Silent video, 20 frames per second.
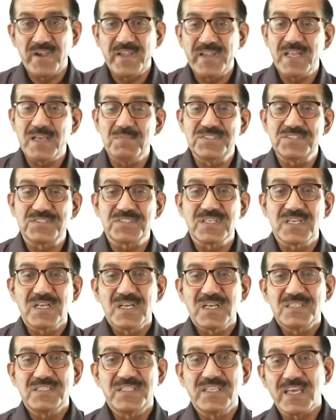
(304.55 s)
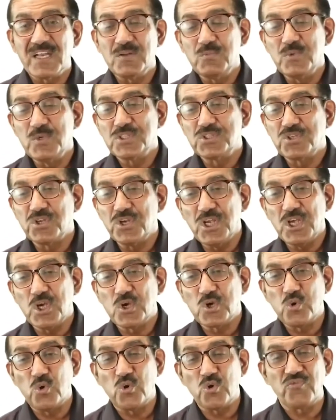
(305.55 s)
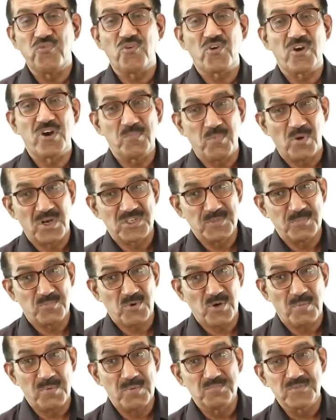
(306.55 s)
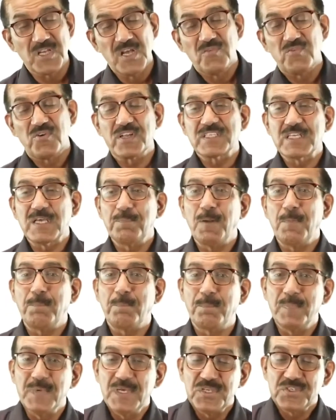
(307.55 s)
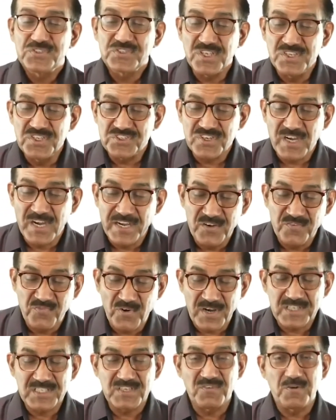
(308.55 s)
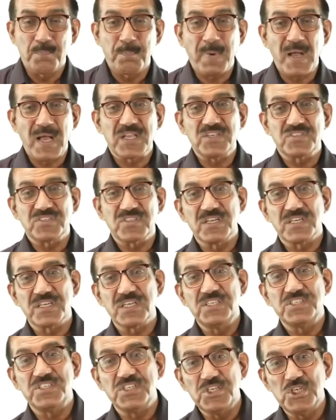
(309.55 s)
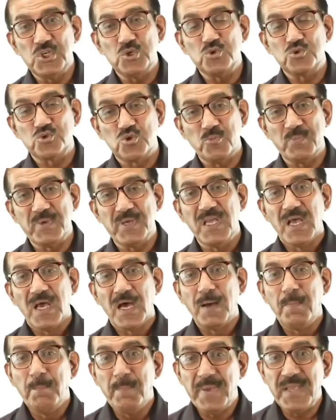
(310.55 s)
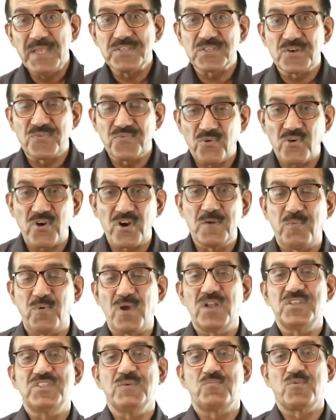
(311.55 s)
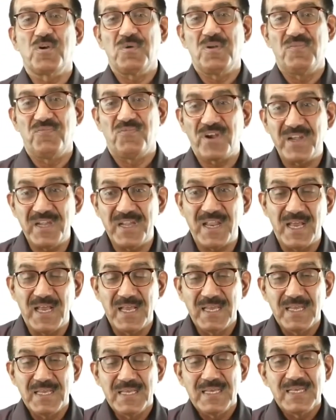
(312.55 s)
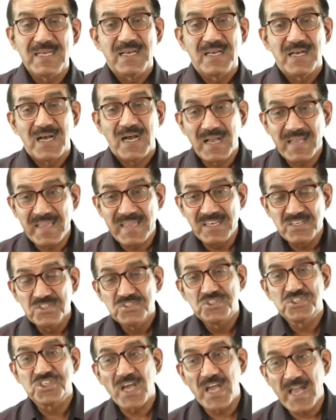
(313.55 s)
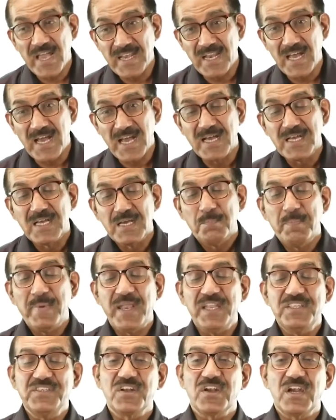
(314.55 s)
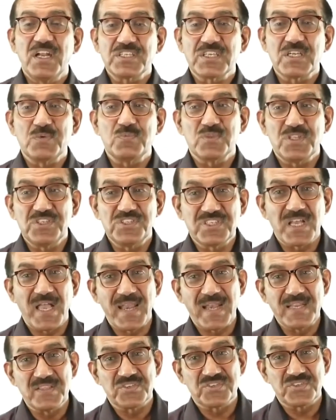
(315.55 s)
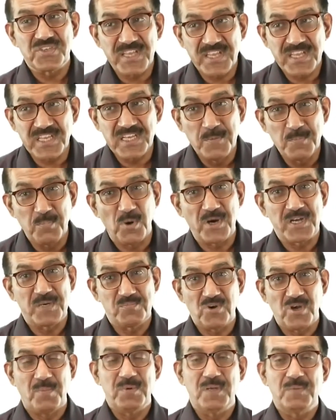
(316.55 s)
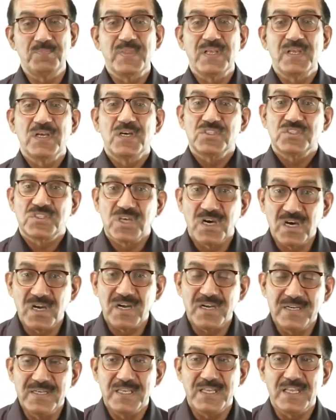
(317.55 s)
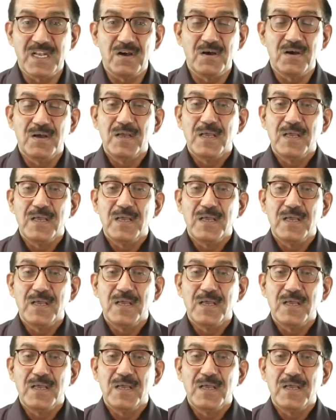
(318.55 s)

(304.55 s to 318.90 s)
for India means there are the three core foreign policy problems. For example, since 1947, Pakistan continues to be a major foreign policy problem for India. Again, China, managing relations with China is the second important problem. Third,